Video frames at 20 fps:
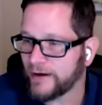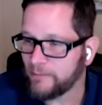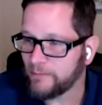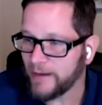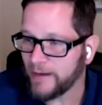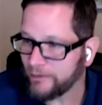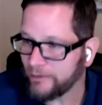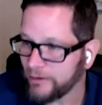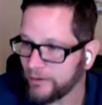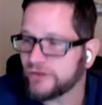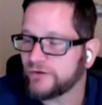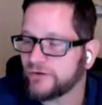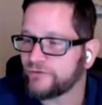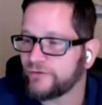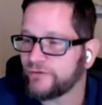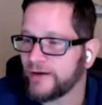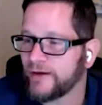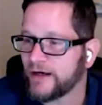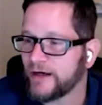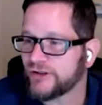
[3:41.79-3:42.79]
migration
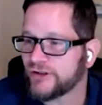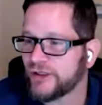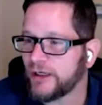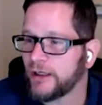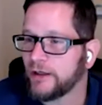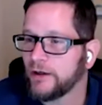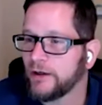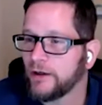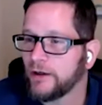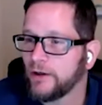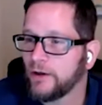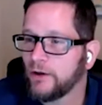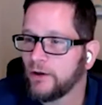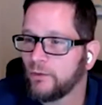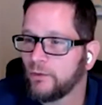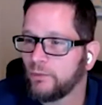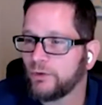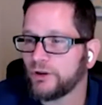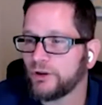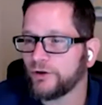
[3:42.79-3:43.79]
strategy,
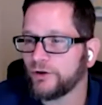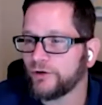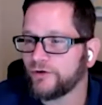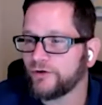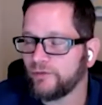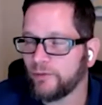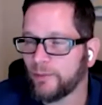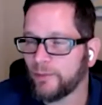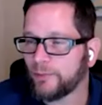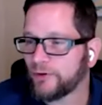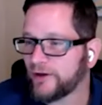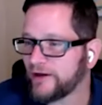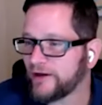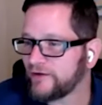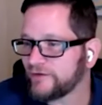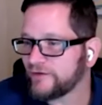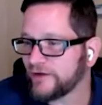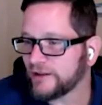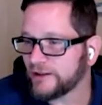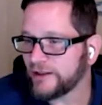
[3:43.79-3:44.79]
we'll look to
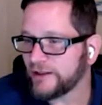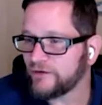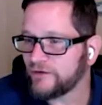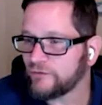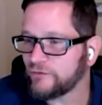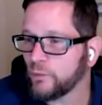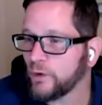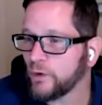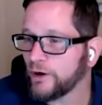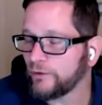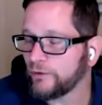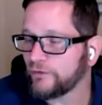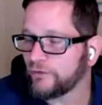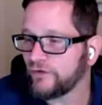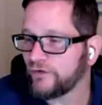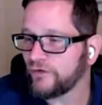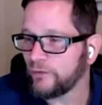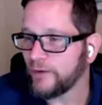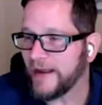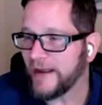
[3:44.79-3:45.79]
replace at least 1 or
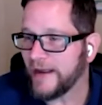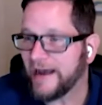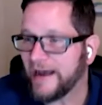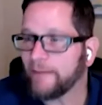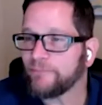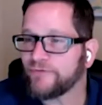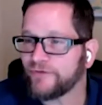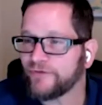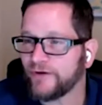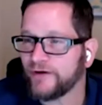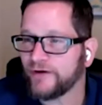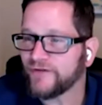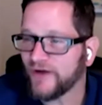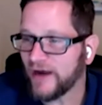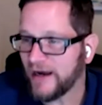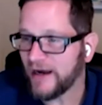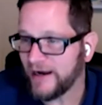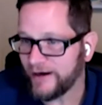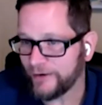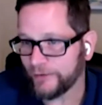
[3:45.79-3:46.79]
2 apps
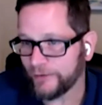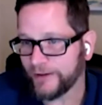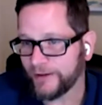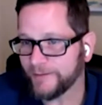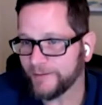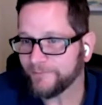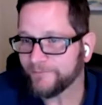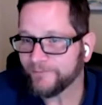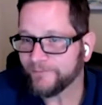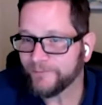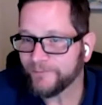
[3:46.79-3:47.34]
entirely.